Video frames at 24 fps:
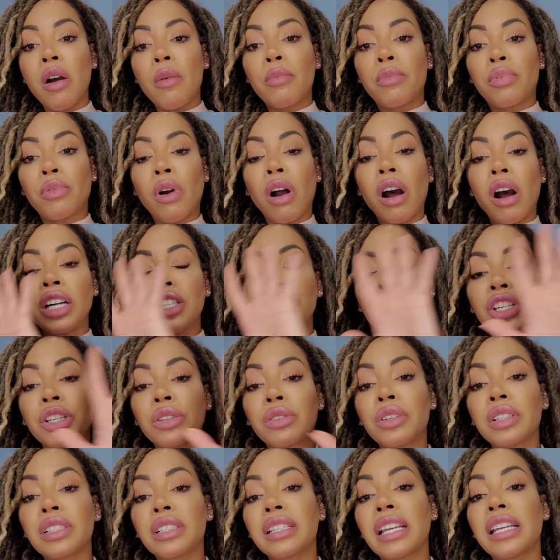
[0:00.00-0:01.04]
broad
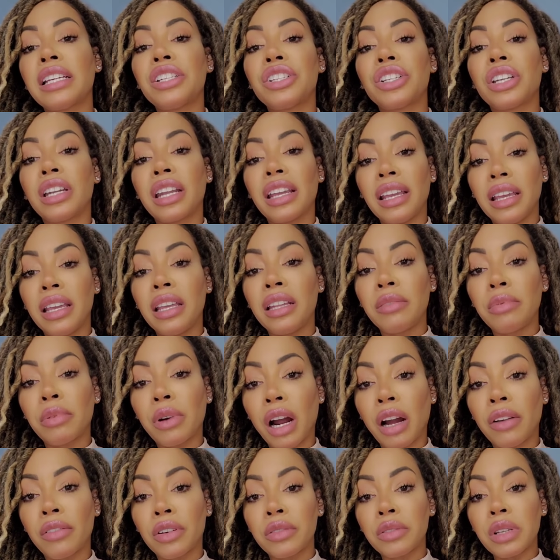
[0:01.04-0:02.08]
generalization in
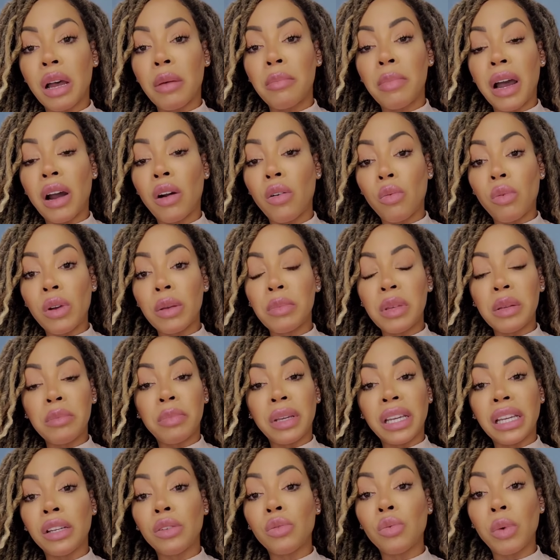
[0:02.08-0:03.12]
Proverbs about women
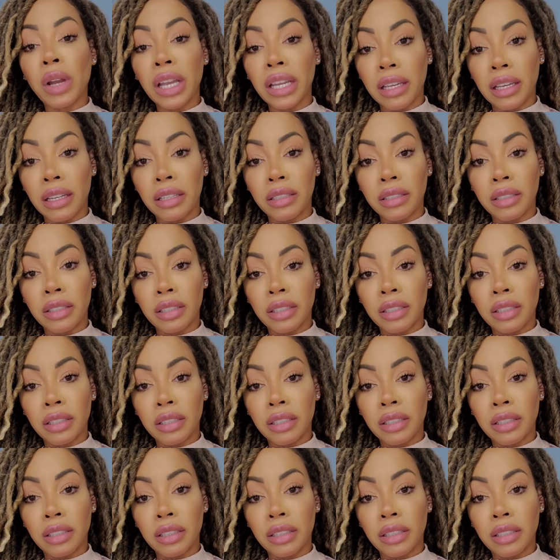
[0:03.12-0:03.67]
being wicked